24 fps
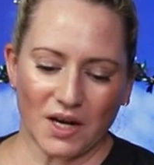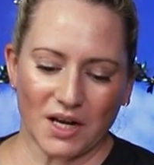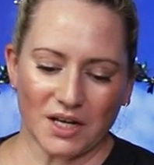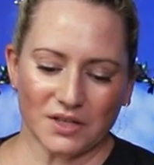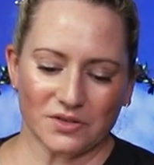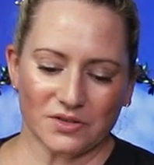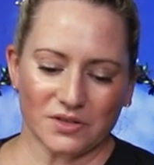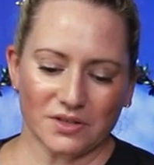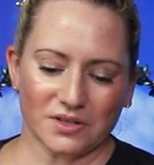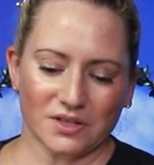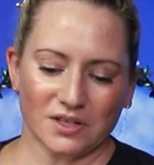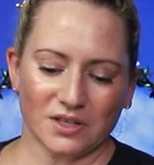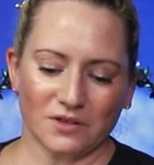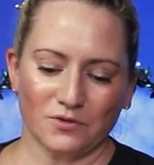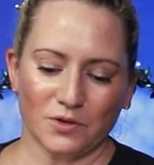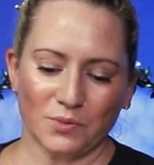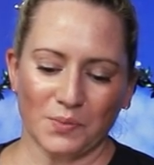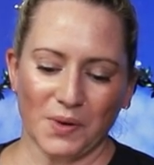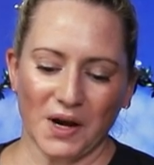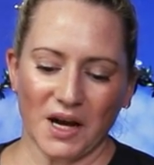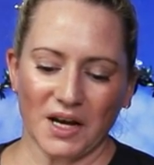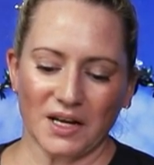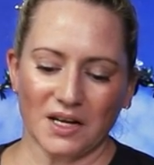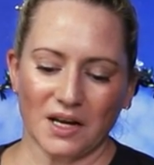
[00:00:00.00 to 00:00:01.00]
acids give the
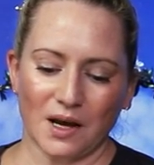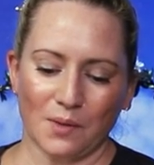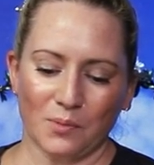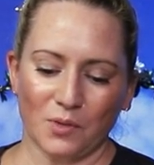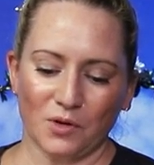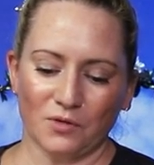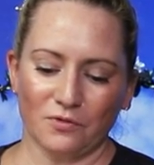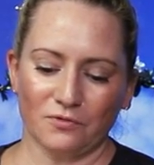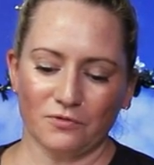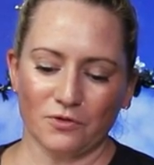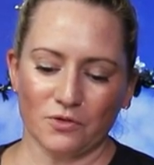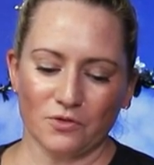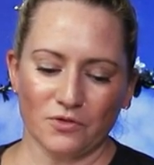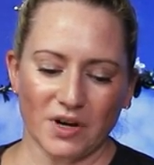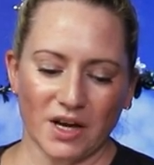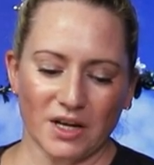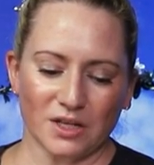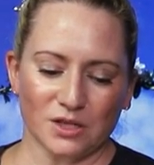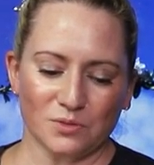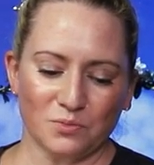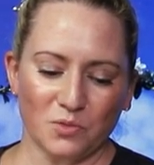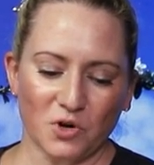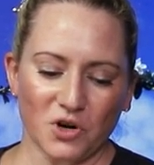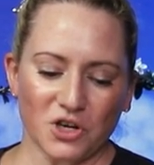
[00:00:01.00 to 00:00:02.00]
pineapple fruit
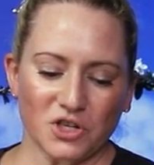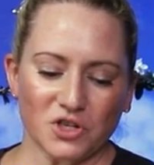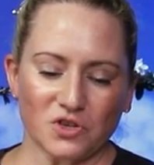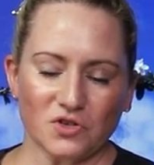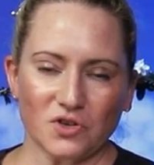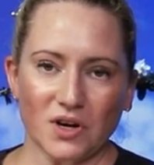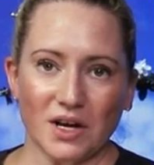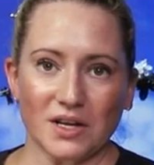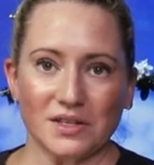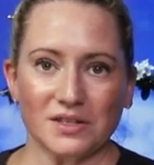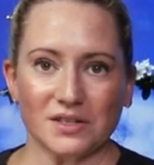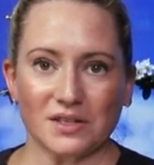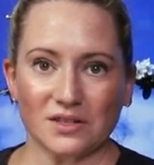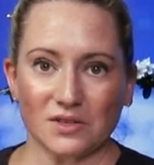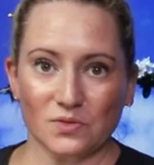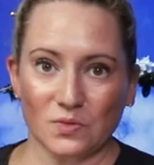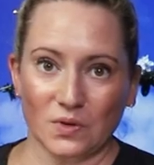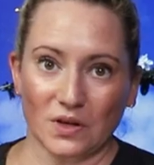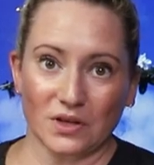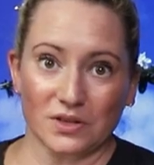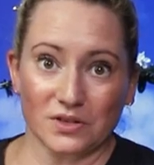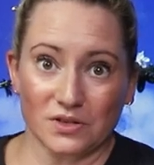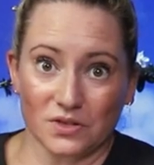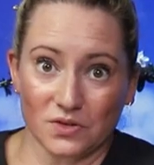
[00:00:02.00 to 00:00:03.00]
nice moisturizing as
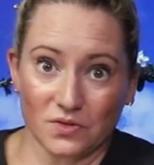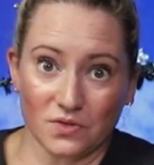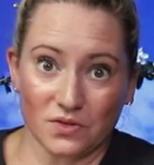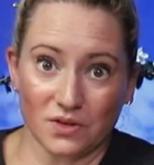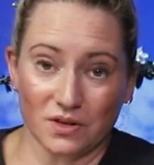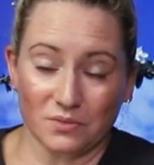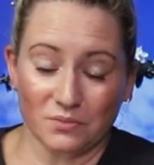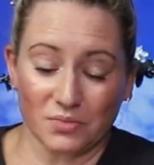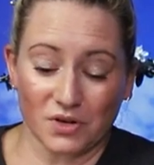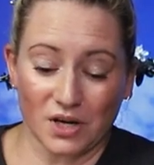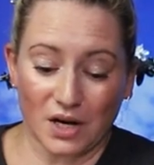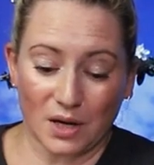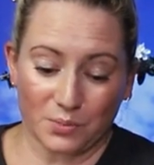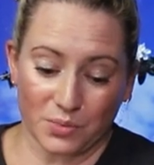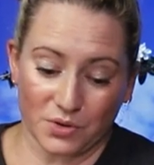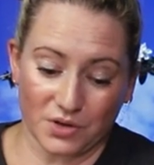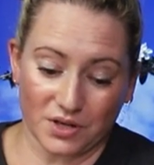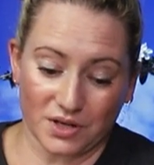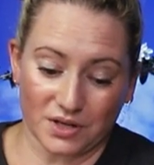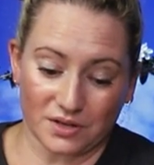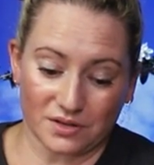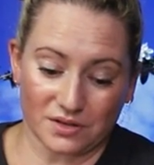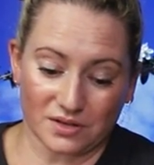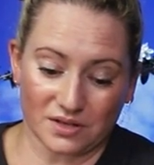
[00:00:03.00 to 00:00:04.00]
well as soothing
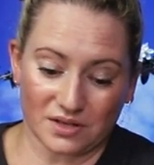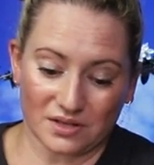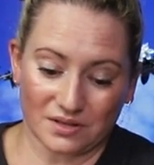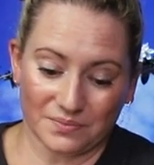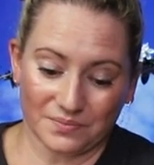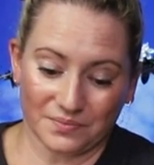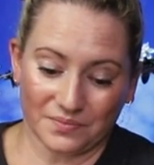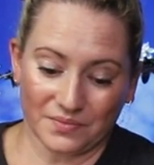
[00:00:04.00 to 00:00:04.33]
properties.